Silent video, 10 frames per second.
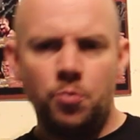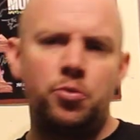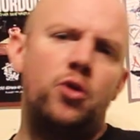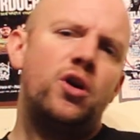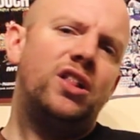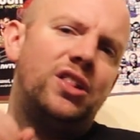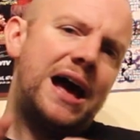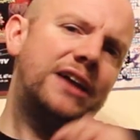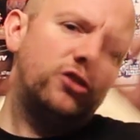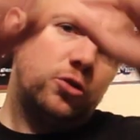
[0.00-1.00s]
brought out a
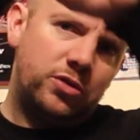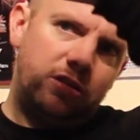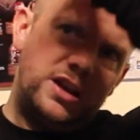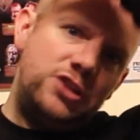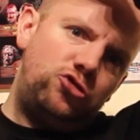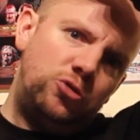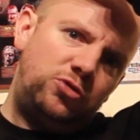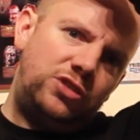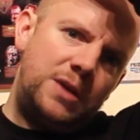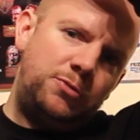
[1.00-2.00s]
ladder with light
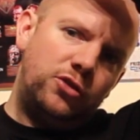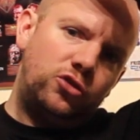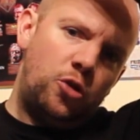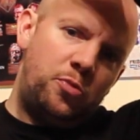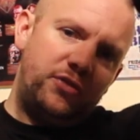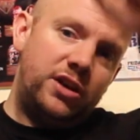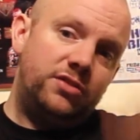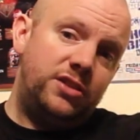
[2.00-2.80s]
tubes taped to the top of it,